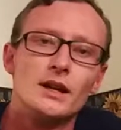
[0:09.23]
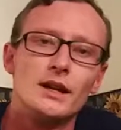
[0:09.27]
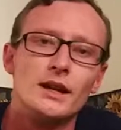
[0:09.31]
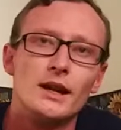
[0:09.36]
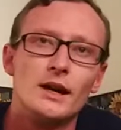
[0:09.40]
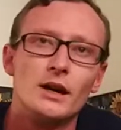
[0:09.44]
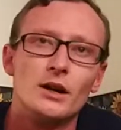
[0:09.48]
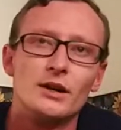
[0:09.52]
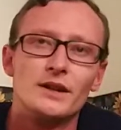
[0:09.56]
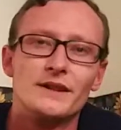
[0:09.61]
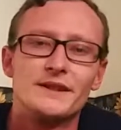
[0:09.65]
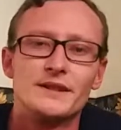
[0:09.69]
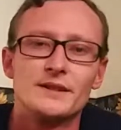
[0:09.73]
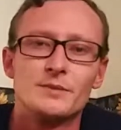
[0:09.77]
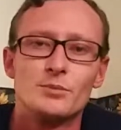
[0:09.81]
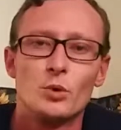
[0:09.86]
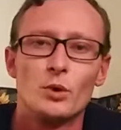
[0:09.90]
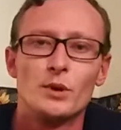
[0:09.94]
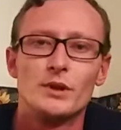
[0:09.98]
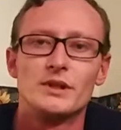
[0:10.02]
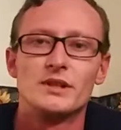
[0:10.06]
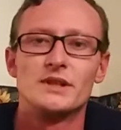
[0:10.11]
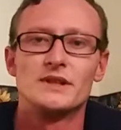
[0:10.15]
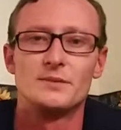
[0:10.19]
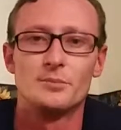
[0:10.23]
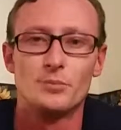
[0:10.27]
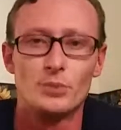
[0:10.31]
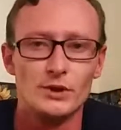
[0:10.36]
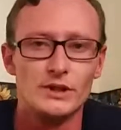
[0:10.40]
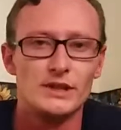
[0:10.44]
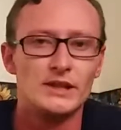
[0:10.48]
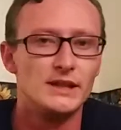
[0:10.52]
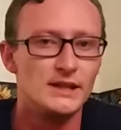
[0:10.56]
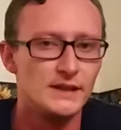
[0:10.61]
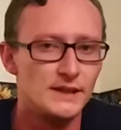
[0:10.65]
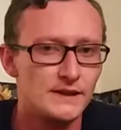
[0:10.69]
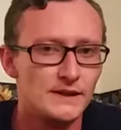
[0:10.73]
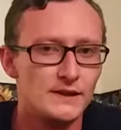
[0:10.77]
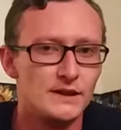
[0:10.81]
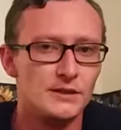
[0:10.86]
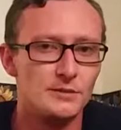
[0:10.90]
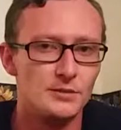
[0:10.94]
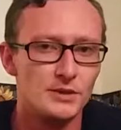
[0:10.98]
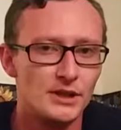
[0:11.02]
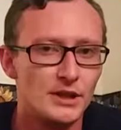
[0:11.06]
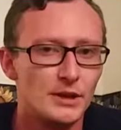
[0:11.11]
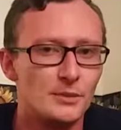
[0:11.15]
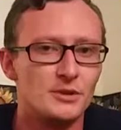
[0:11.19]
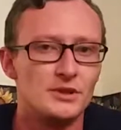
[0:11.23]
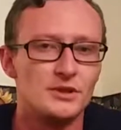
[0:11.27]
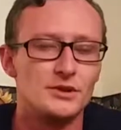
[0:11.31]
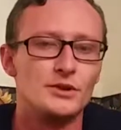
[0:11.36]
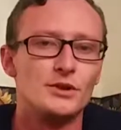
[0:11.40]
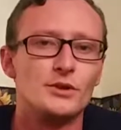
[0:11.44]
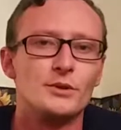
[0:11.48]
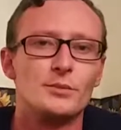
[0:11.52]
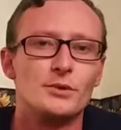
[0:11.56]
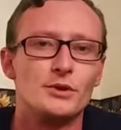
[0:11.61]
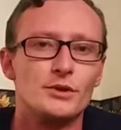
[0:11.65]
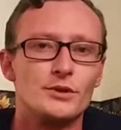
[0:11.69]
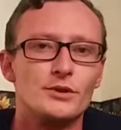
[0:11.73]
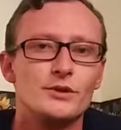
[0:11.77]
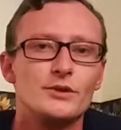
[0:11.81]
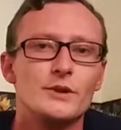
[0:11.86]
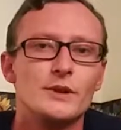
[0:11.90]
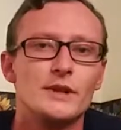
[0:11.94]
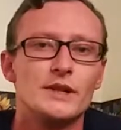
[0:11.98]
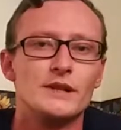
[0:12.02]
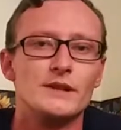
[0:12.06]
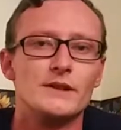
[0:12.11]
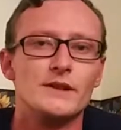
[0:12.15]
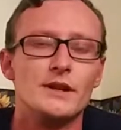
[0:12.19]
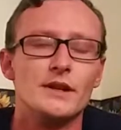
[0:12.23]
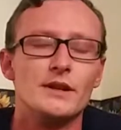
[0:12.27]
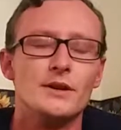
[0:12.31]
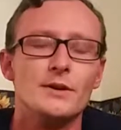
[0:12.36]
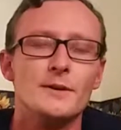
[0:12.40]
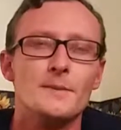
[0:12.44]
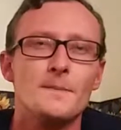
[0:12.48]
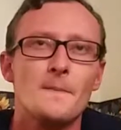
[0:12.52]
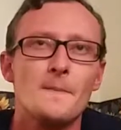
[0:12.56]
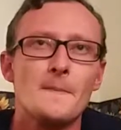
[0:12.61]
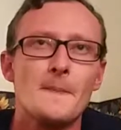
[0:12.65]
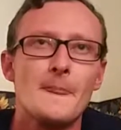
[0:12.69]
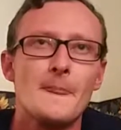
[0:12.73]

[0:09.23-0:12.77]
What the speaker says: Now, at this point, it's pretty easy to become an interpreter and translator.